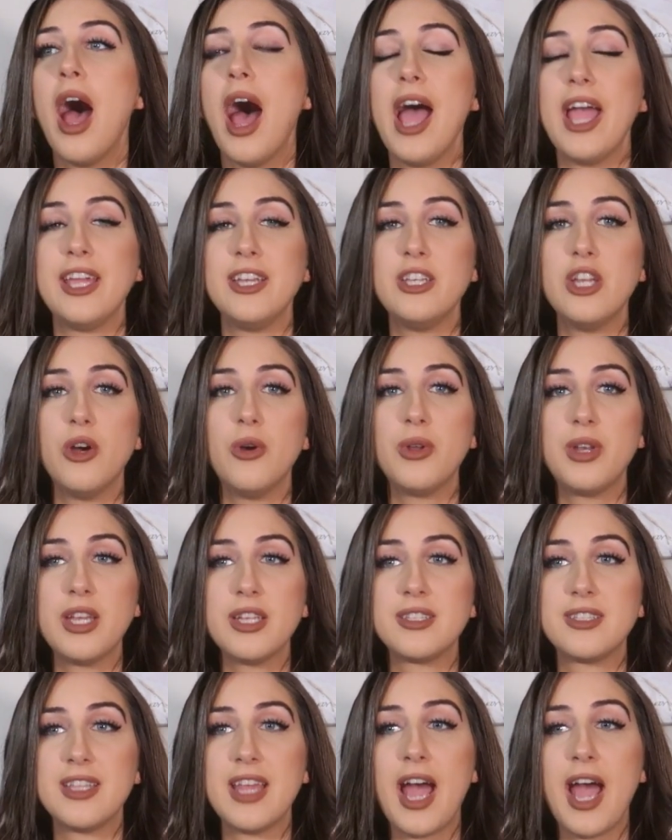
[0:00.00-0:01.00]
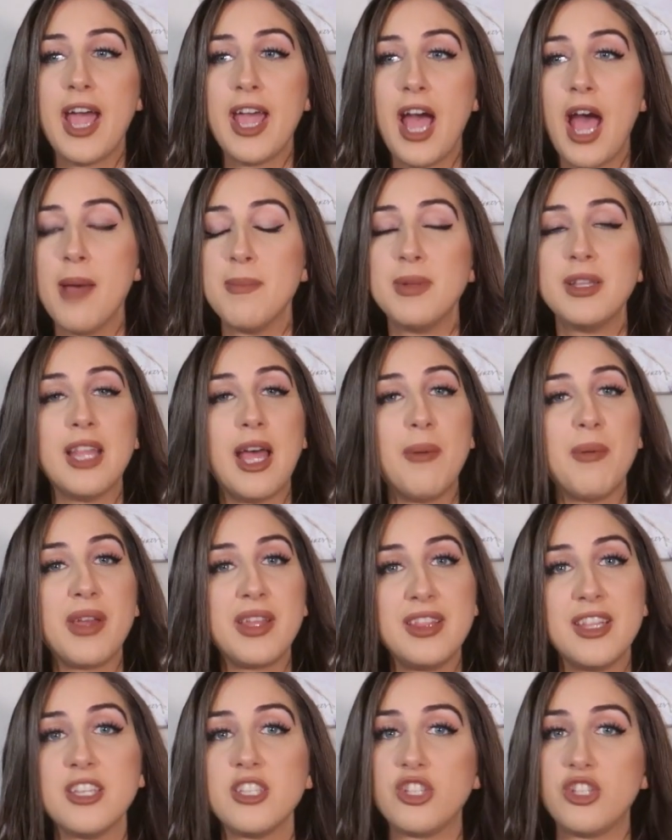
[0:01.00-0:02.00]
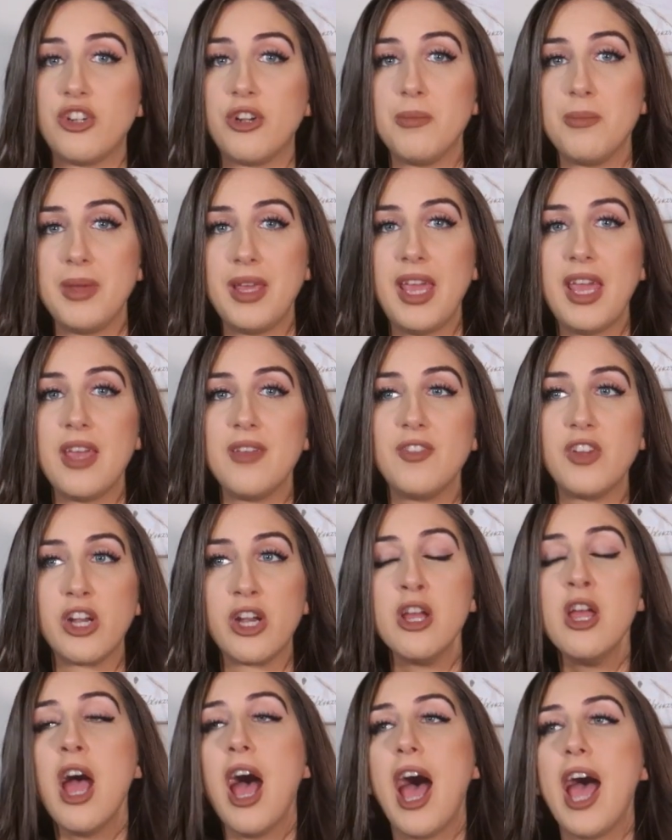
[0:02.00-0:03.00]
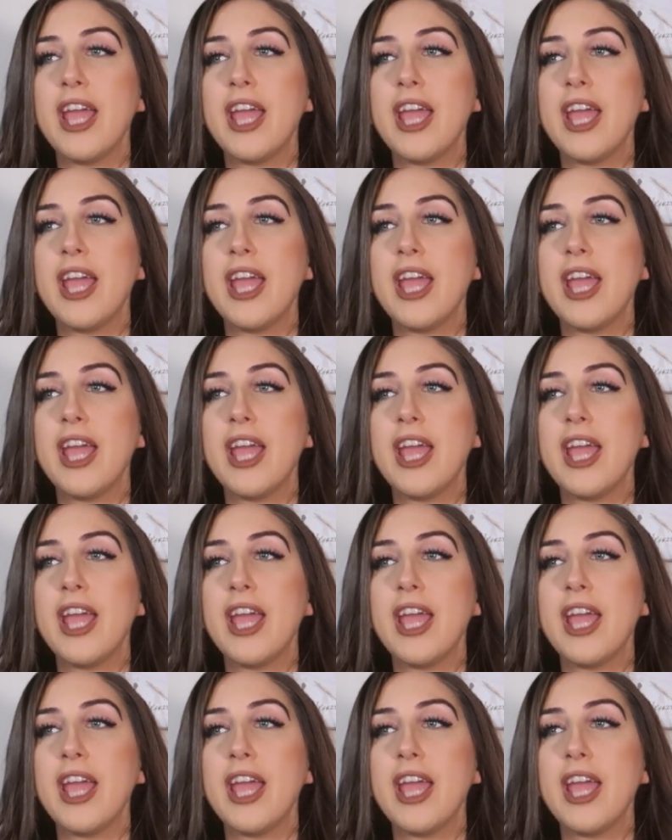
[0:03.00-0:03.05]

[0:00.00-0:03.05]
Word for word: I notice that I'm allowing this certain behavior.